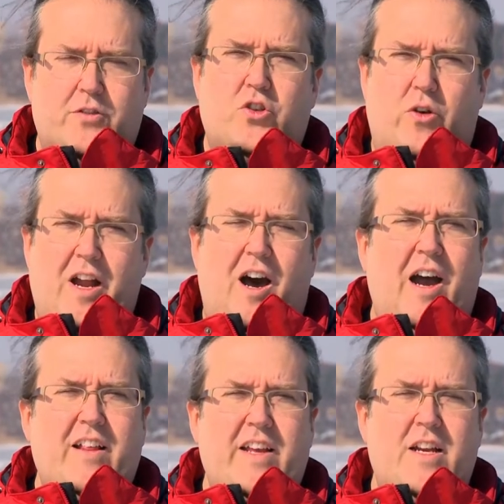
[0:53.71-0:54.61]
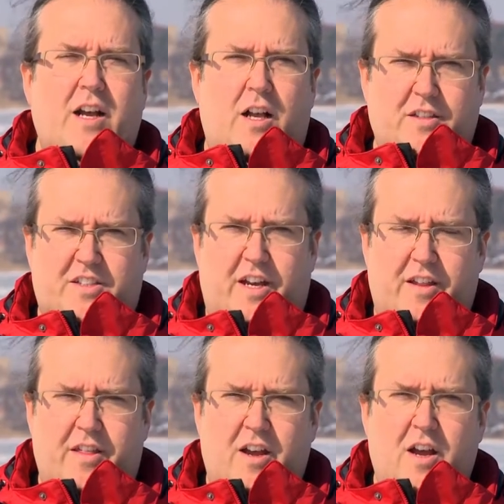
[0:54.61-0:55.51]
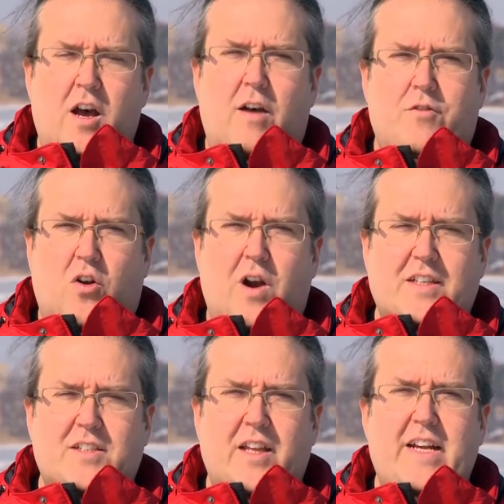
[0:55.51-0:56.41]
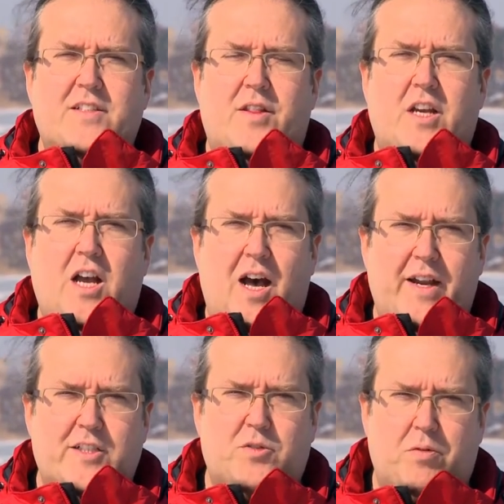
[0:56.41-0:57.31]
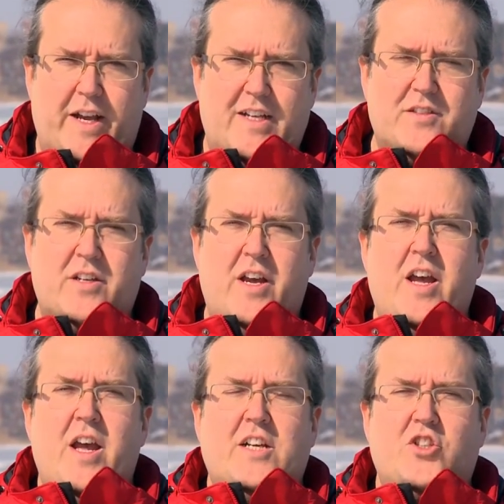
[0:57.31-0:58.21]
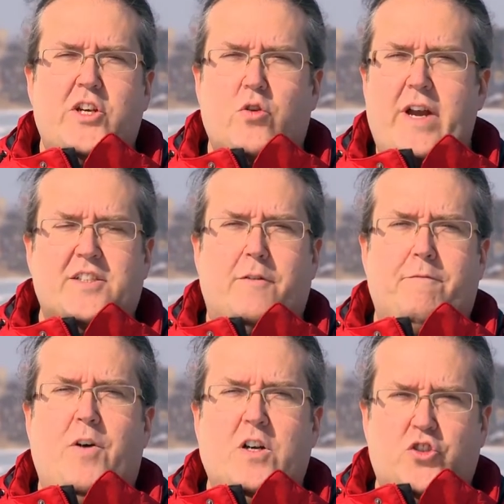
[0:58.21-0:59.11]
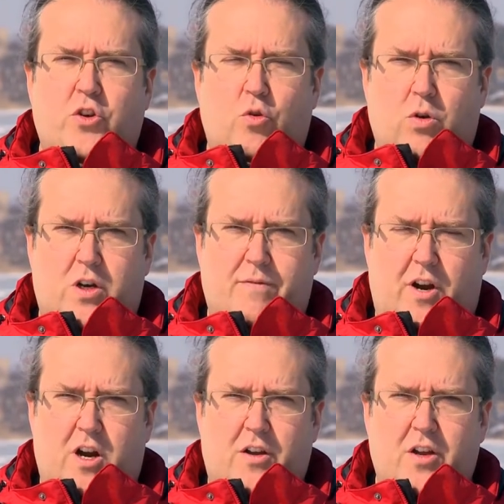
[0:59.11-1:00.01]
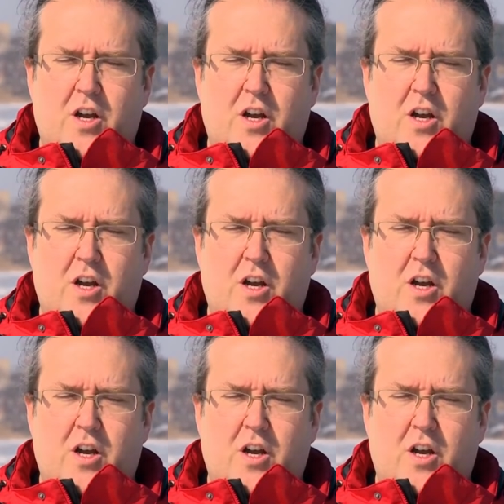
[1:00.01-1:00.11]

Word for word: join Eileen Kulseth of Cross Lake's The Cottage Place as she creates a functional work of art,